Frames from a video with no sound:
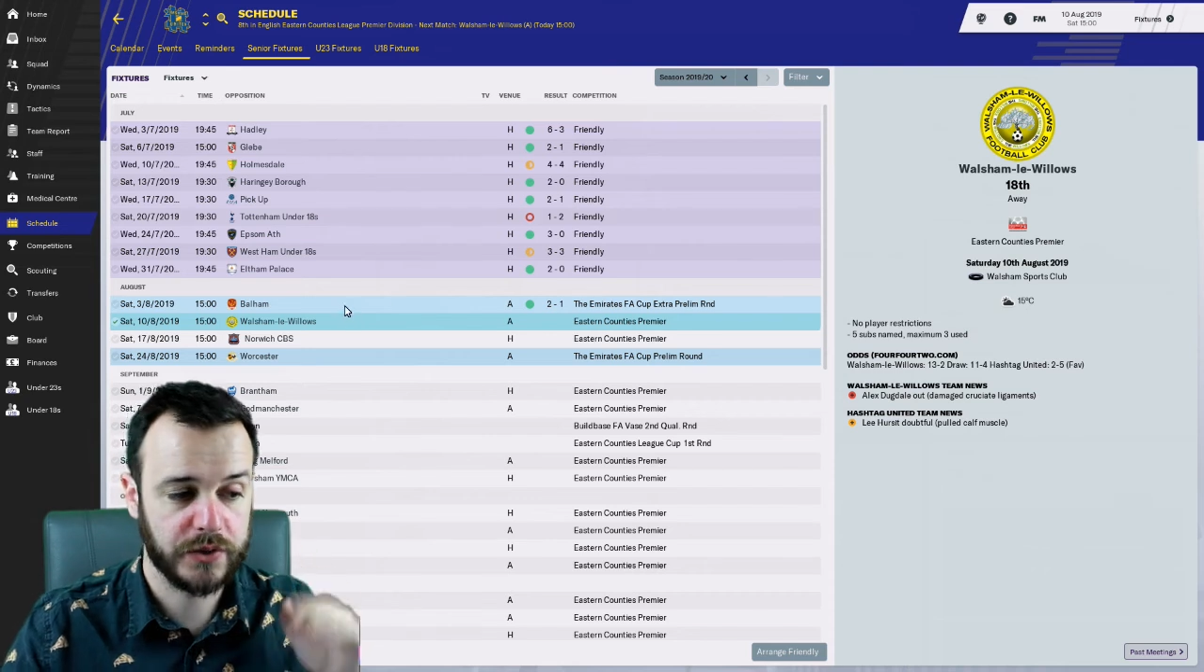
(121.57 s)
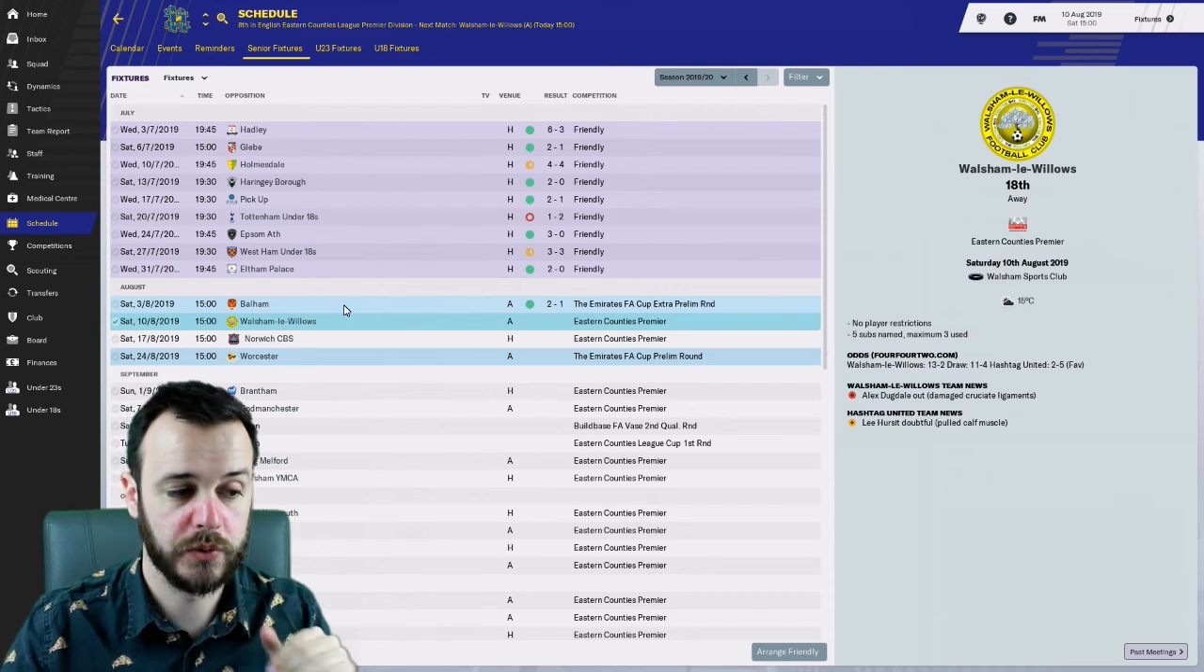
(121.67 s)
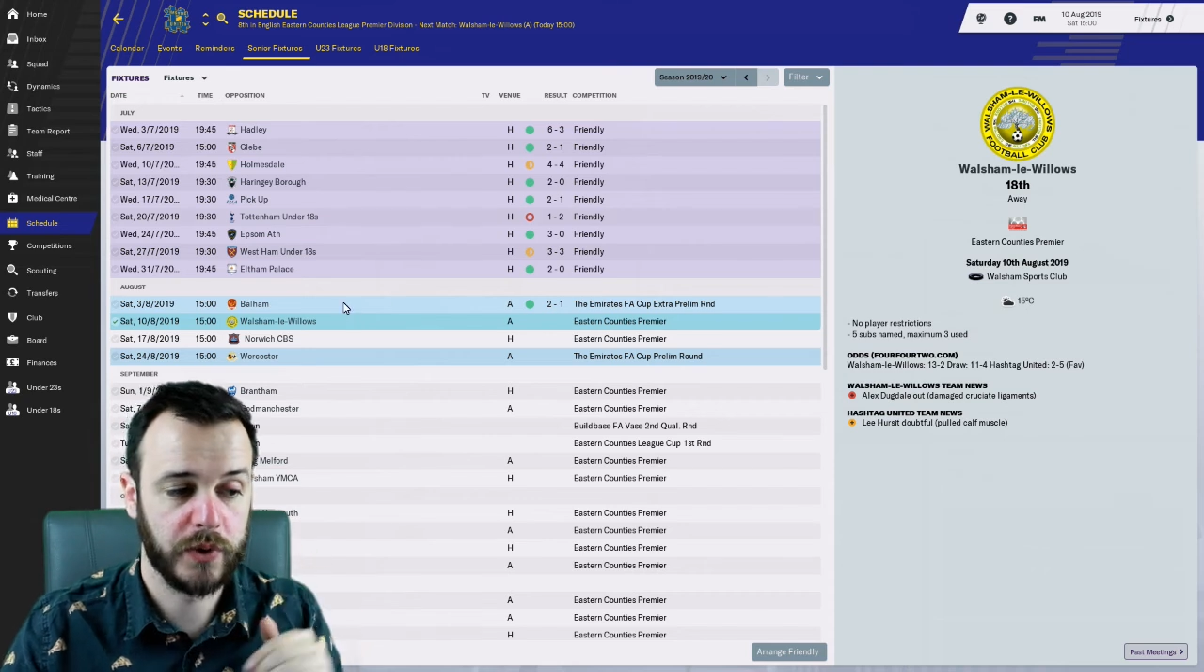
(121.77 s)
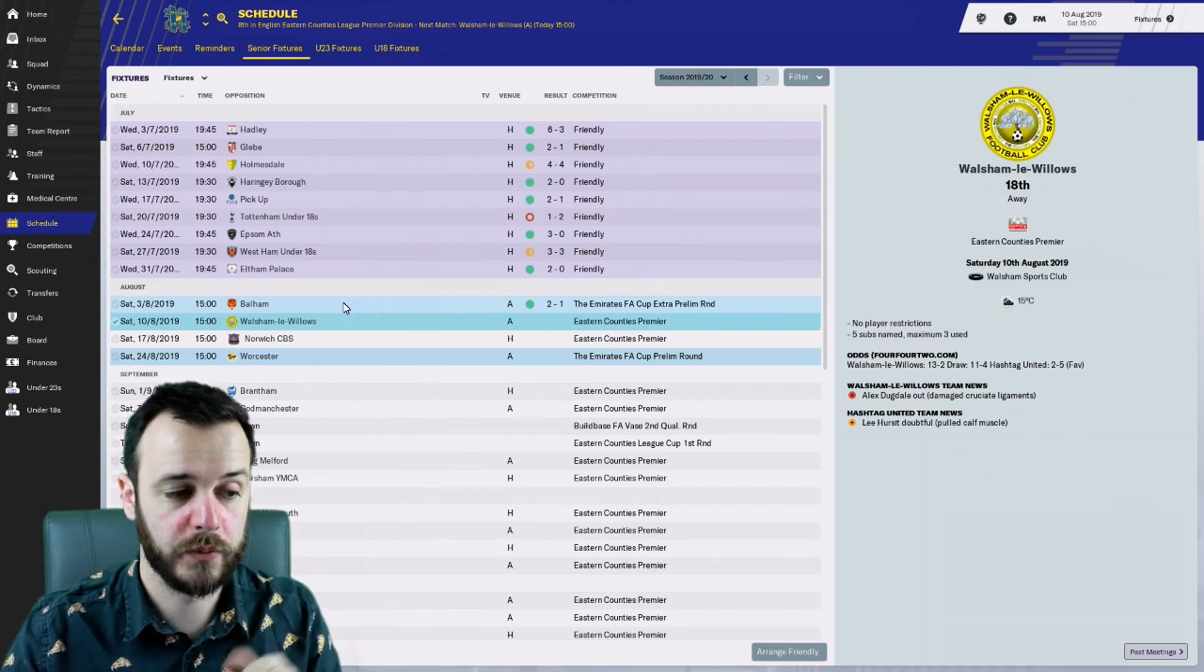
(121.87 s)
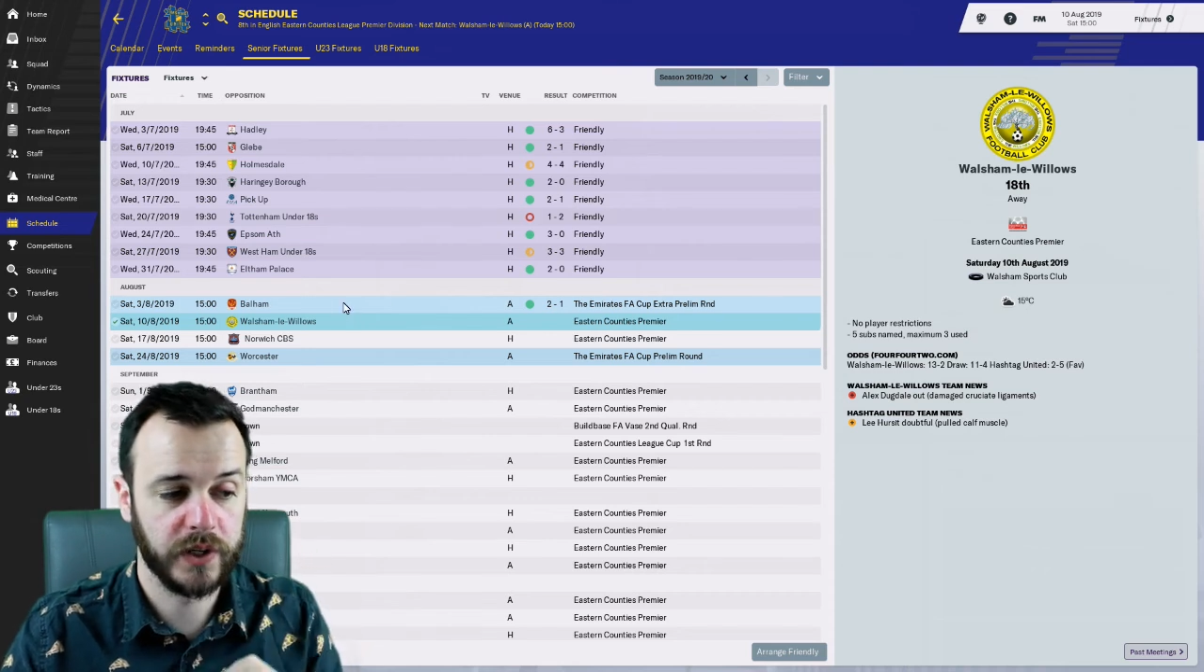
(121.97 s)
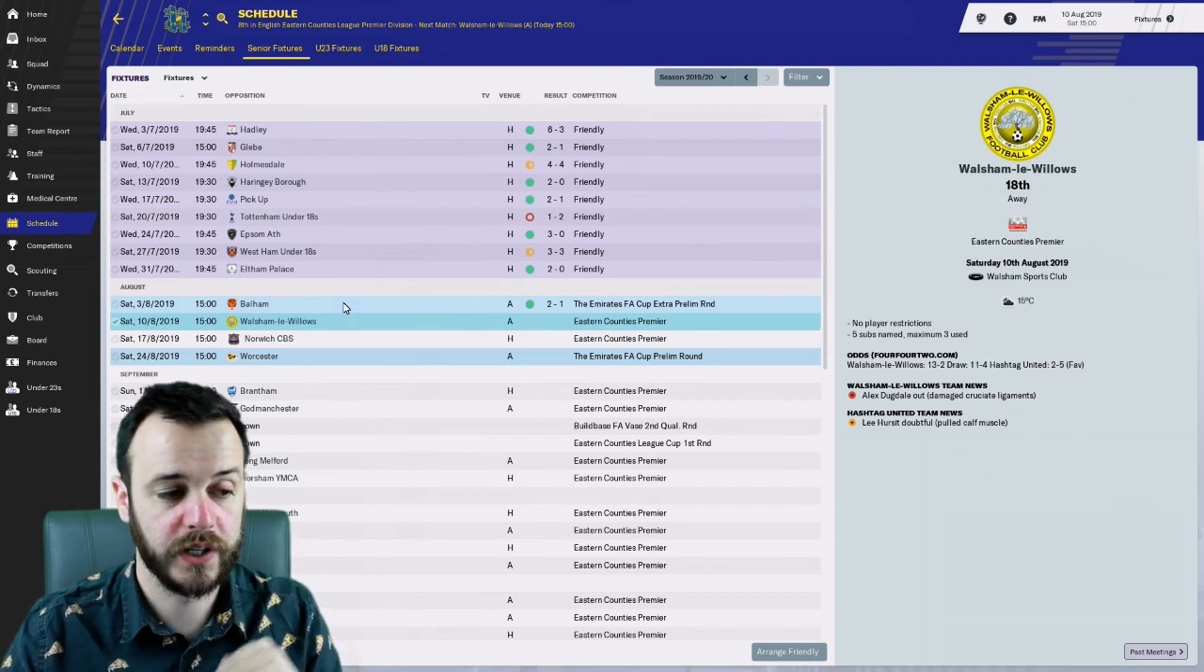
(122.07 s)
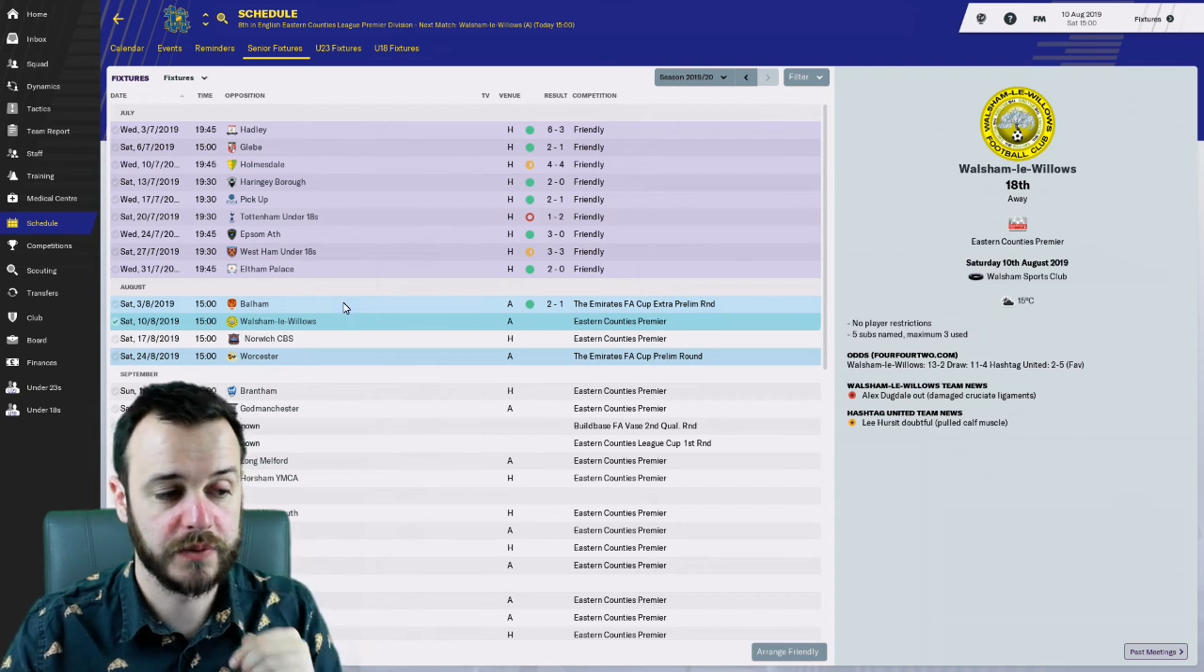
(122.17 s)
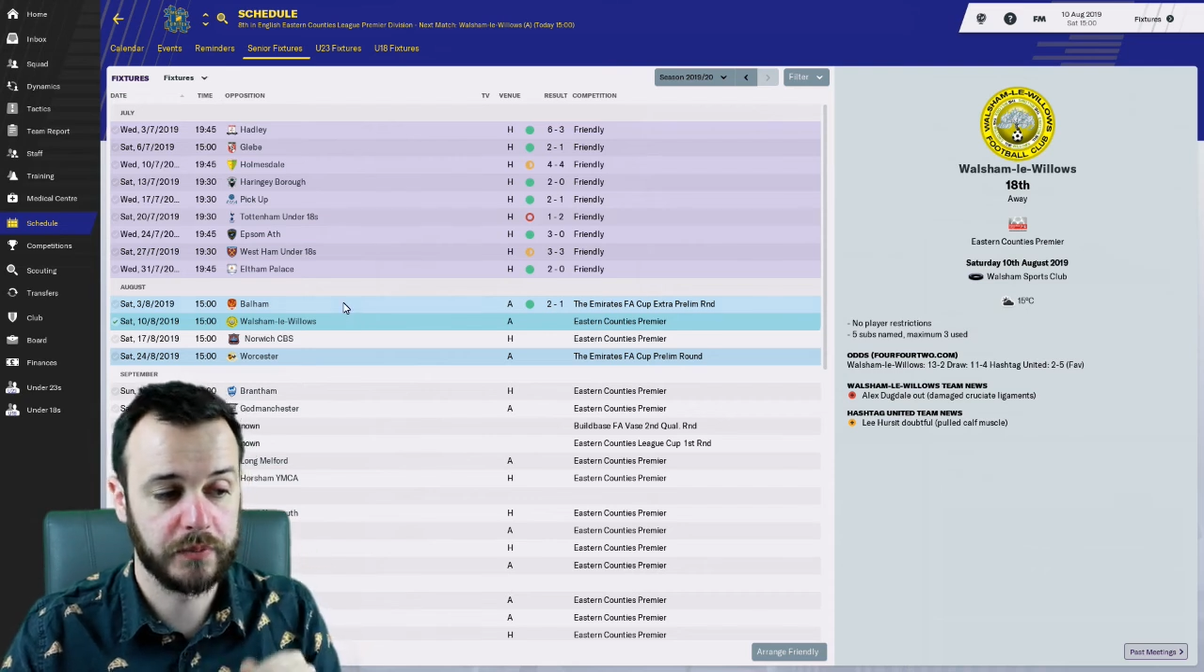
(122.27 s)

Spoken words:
that 2-1 win